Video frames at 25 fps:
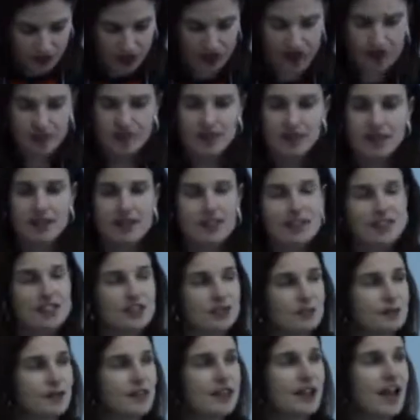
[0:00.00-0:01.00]
So given that
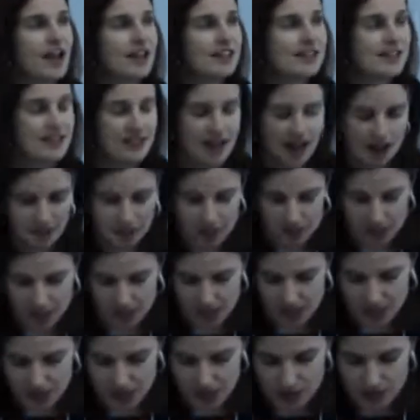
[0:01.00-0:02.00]
these were
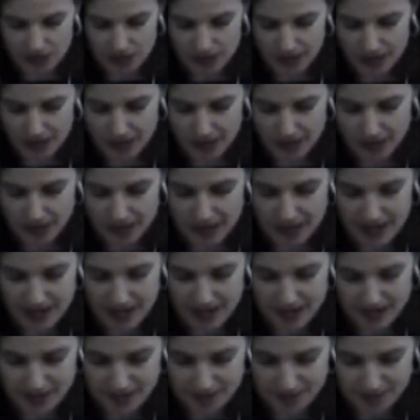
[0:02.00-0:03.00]
established in
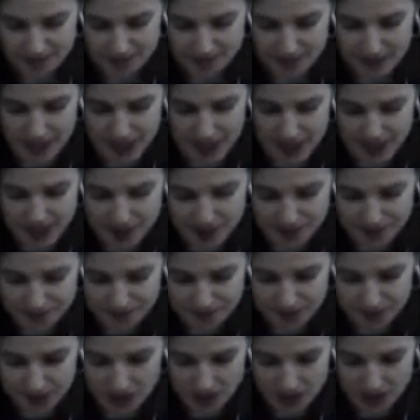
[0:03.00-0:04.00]
2008,
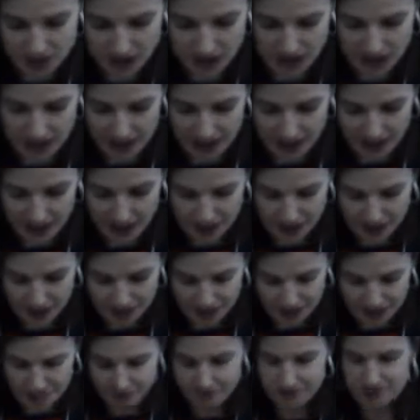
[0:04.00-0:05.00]
now, years
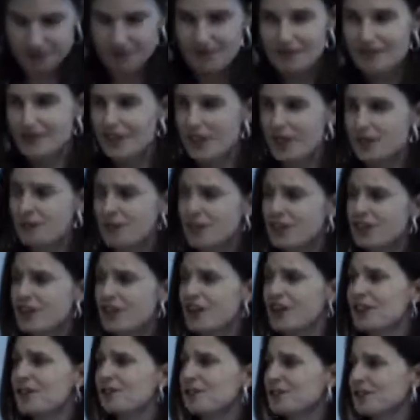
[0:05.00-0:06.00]
later, we
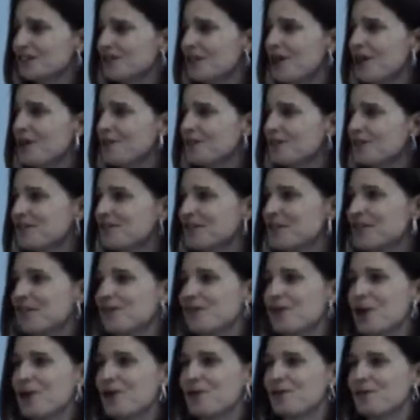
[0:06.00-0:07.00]
thought it was time to
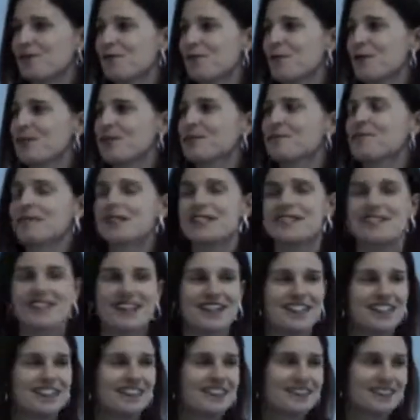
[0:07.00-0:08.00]
figure out what's been
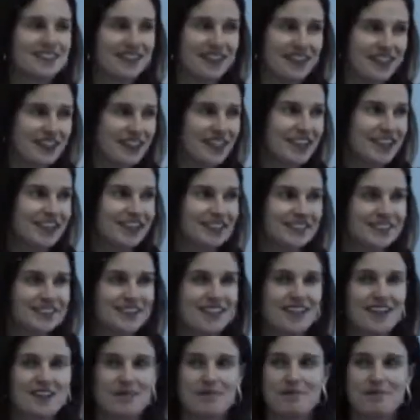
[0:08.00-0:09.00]
done in these areas.